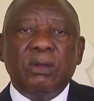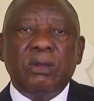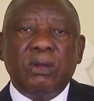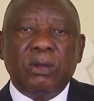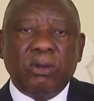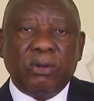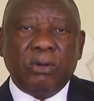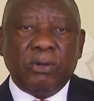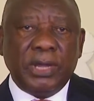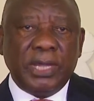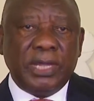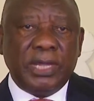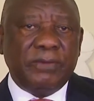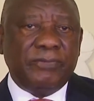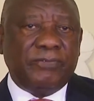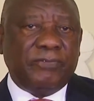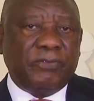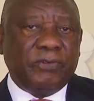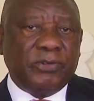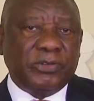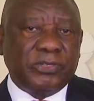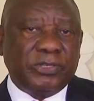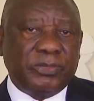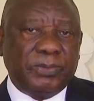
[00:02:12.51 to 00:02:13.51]
law
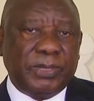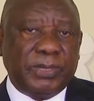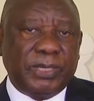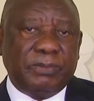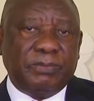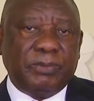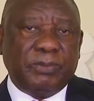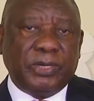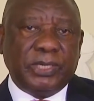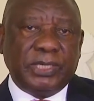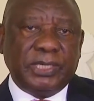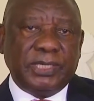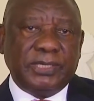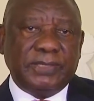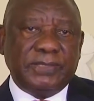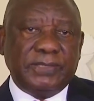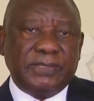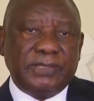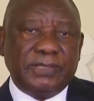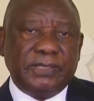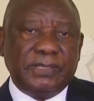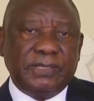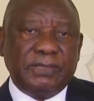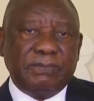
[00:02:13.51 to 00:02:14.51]
enforcement
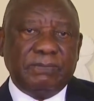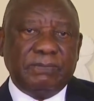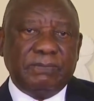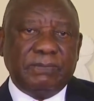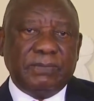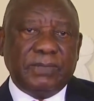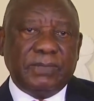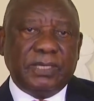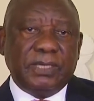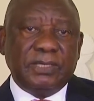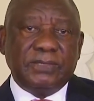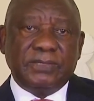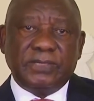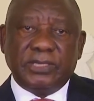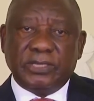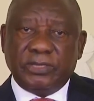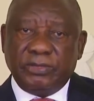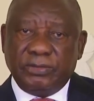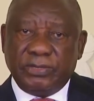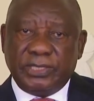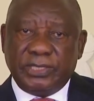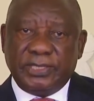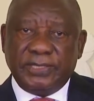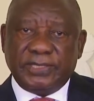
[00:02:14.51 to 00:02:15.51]
bodies, and
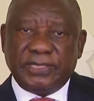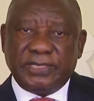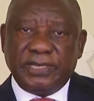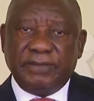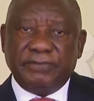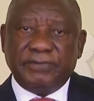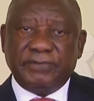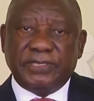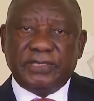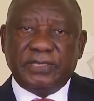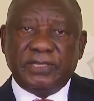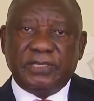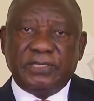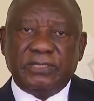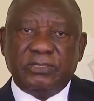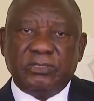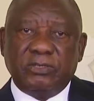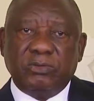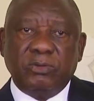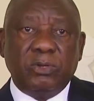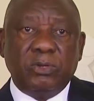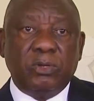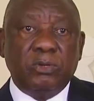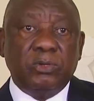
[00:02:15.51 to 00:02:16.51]
security services
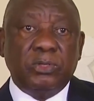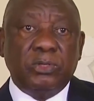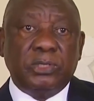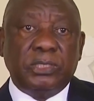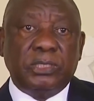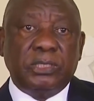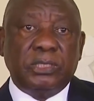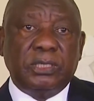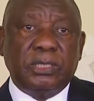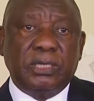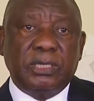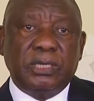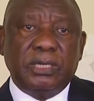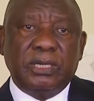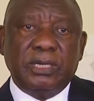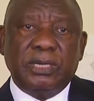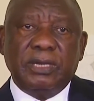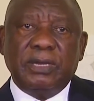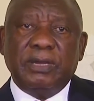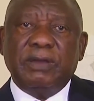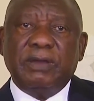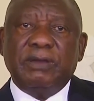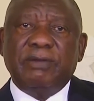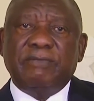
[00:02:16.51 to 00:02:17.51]
to loot
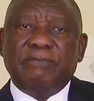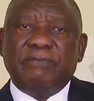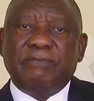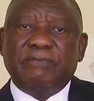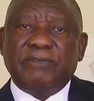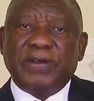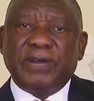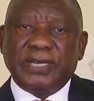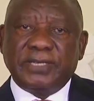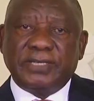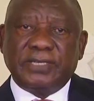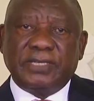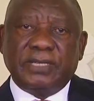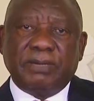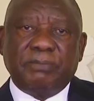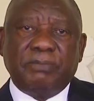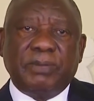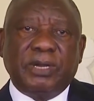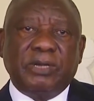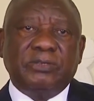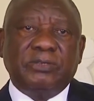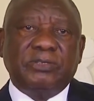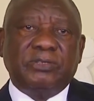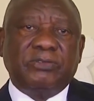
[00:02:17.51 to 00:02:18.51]
vast
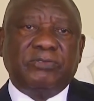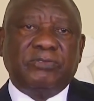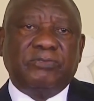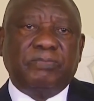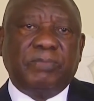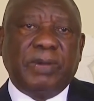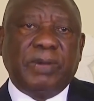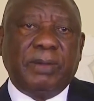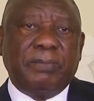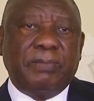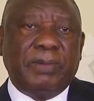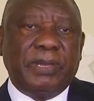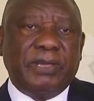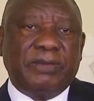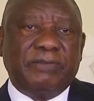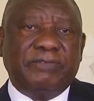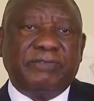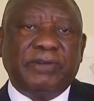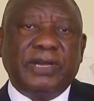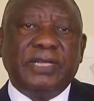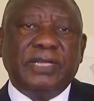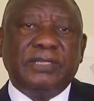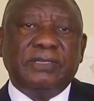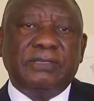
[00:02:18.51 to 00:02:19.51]
amounts of public
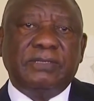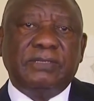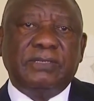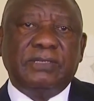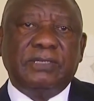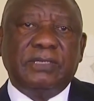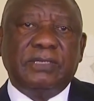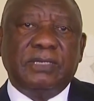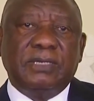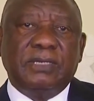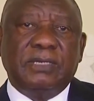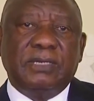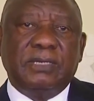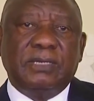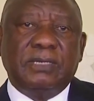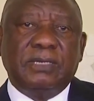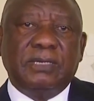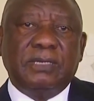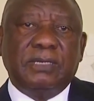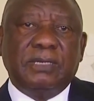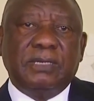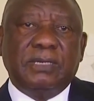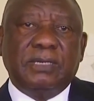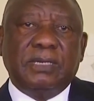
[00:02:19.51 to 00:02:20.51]
funds,
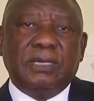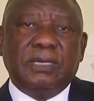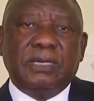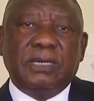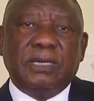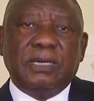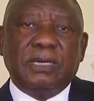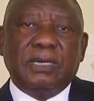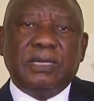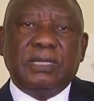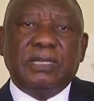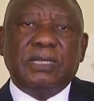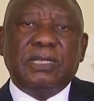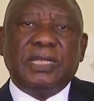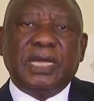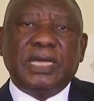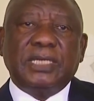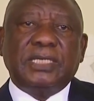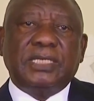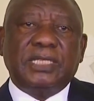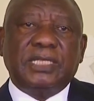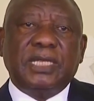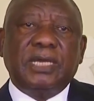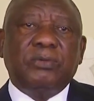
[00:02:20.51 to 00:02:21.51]

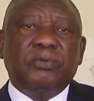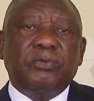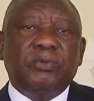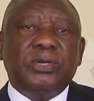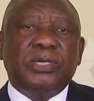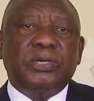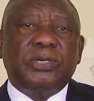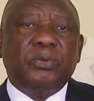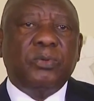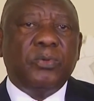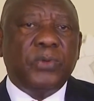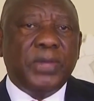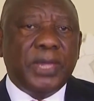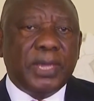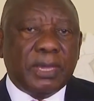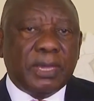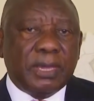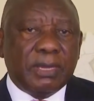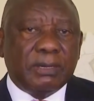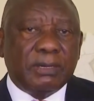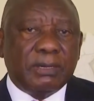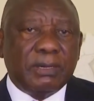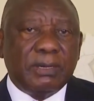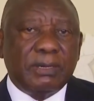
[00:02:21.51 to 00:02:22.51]
that they would
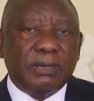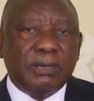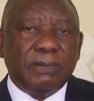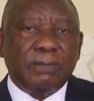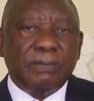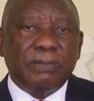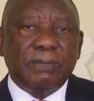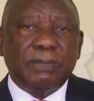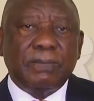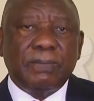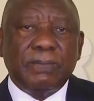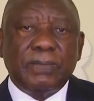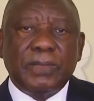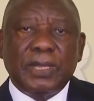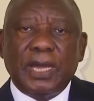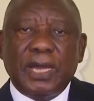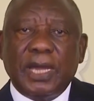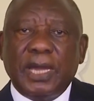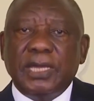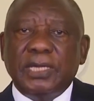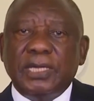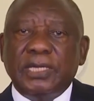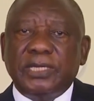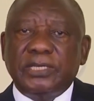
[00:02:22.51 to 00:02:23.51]
weaken
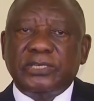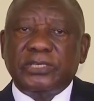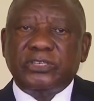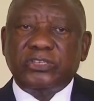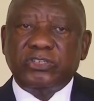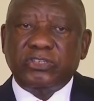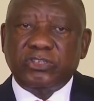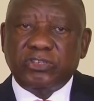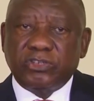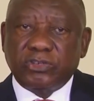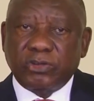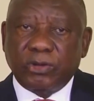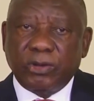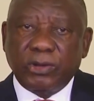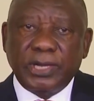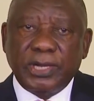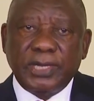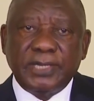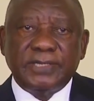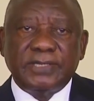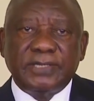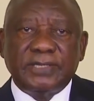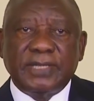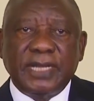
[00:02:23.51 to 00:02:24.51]
and
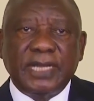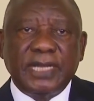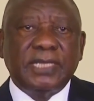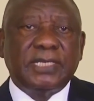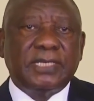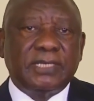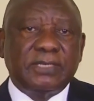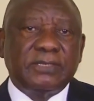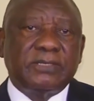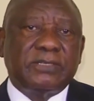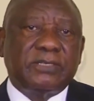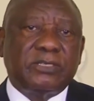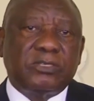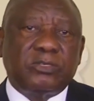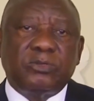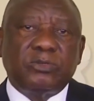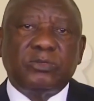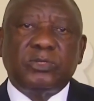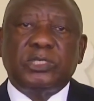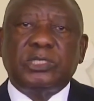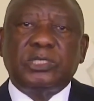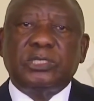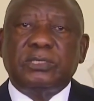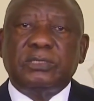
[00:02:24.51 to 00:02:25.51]
destroy state
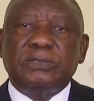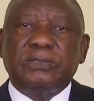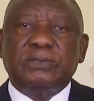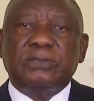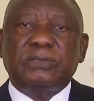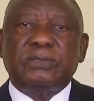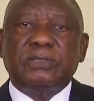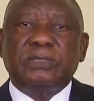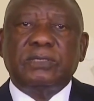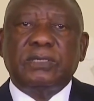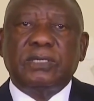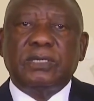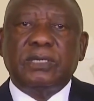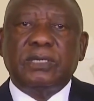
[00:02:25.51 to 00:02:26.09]
institutions